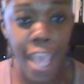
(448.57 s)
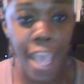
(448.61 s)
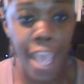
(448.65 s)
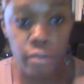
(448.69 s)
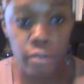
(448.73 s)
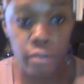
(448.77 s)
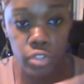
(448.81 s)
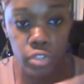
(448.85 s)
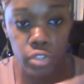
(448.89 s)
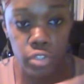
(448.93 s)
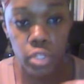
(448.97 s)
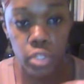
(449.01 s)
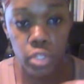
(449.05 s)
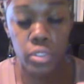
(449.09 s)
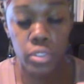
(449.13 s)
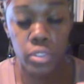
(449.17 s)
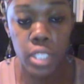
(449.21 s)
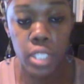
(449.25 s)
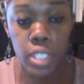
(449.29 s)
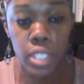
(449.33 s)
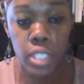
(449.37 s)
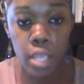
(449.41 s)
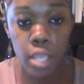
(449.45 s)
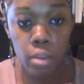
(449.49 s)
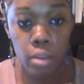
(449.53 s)
average those
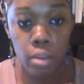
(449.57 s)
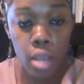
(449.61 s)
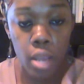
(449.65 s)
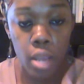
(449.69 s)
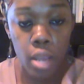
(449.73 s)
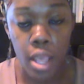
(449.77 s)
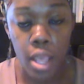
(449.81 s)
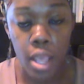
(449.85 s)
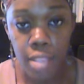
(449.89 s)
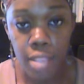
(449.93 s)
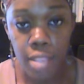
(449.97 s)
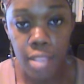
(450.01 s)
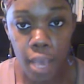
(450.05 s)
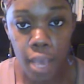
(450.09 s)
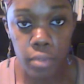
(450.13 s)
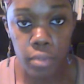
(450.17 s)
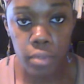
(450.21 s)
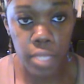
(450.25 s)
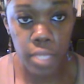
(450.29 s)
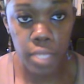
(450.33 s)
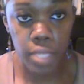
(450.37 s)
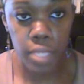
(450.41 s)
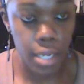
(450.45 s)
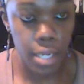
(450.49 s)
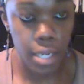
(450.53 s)
together. That
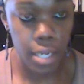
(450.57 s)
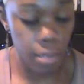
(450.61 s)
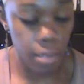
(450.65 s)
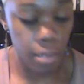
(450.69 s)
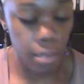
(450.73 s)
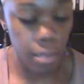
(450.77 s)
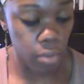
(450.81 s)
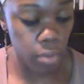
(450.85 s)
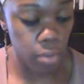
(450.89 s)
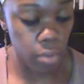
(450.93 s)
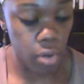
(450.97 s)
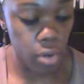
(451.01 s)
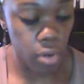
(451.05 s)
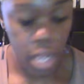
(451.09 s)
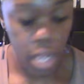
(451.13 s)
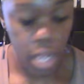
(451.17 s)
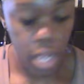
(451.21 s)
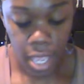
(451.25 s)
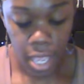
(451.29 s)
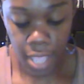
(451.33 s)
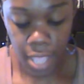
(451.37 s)
would be that number.